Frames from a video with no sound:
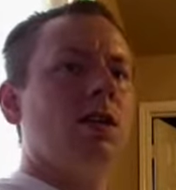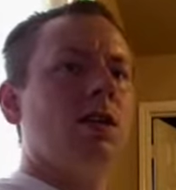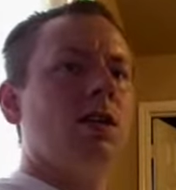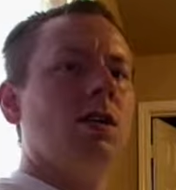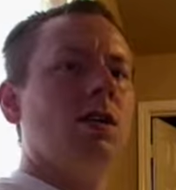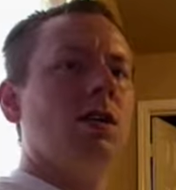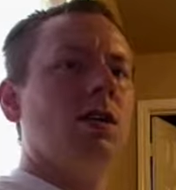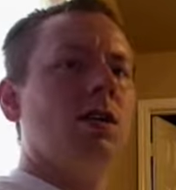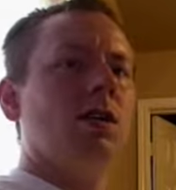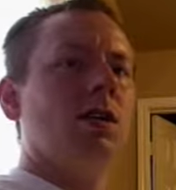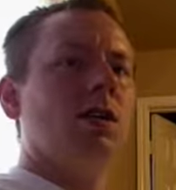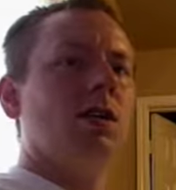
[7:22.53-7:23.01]

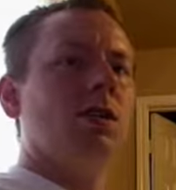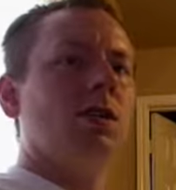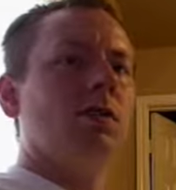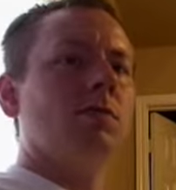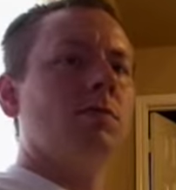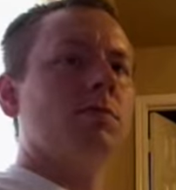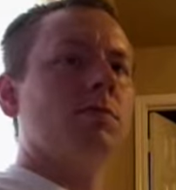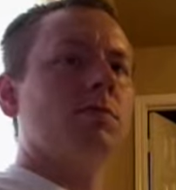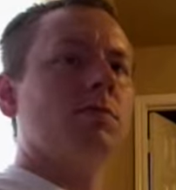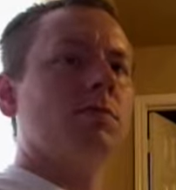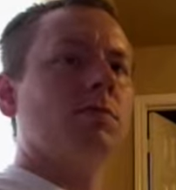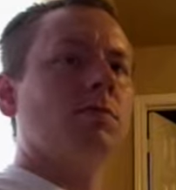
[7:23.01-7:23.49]

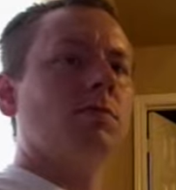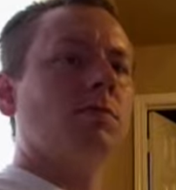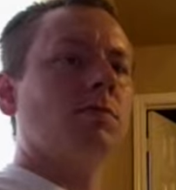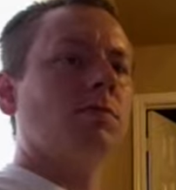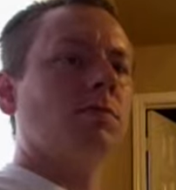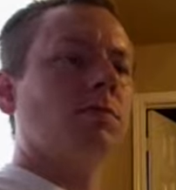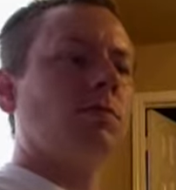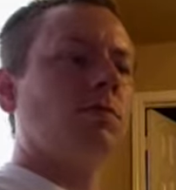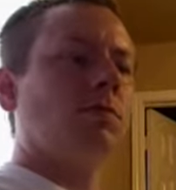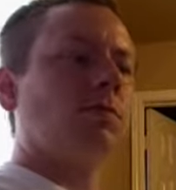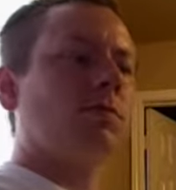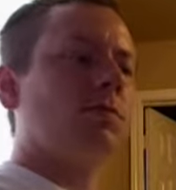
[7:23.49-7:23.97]

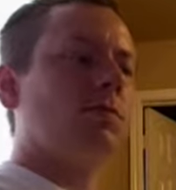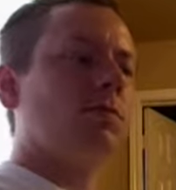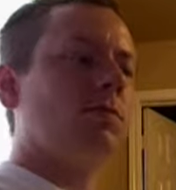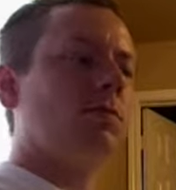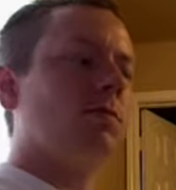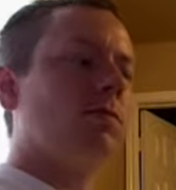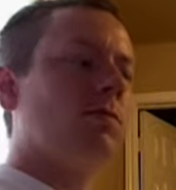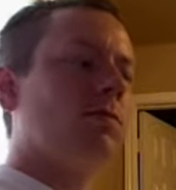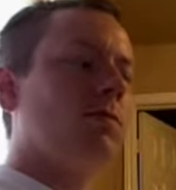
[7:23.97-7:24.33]
Nothing is said.